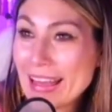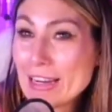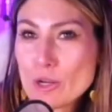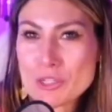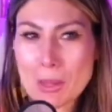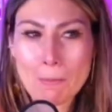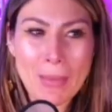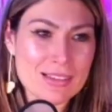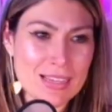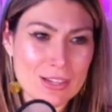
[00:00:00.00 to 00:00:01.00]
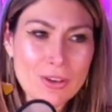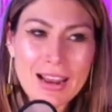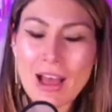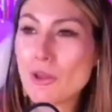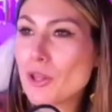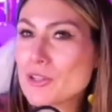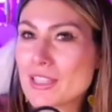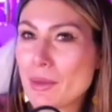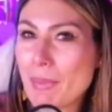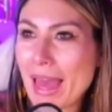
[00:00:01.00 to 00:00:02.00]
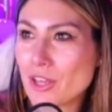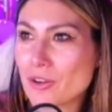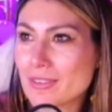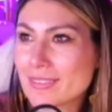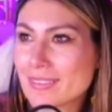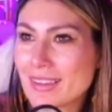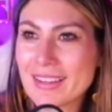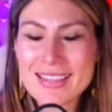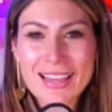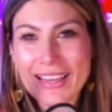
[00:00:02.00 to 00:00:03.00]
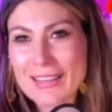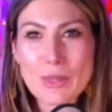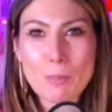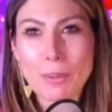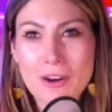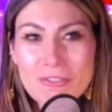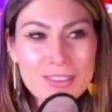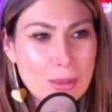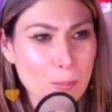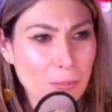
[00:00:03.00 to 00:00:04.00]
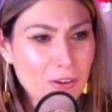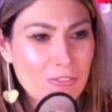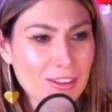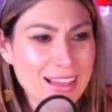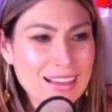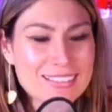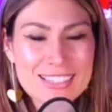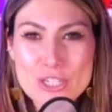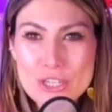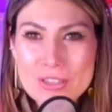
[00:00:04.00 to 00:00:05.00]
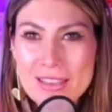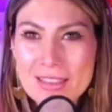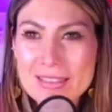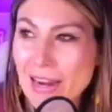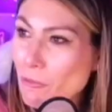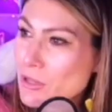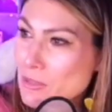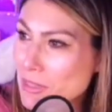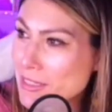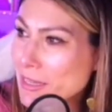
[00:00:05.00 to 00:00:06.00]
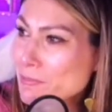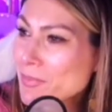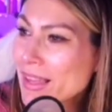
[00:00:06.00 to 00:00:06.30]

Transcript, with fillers: And it looks amazing. Look at how it looks in a patio. It's like a, the perfect, the perfect addition, the thing that I was missing.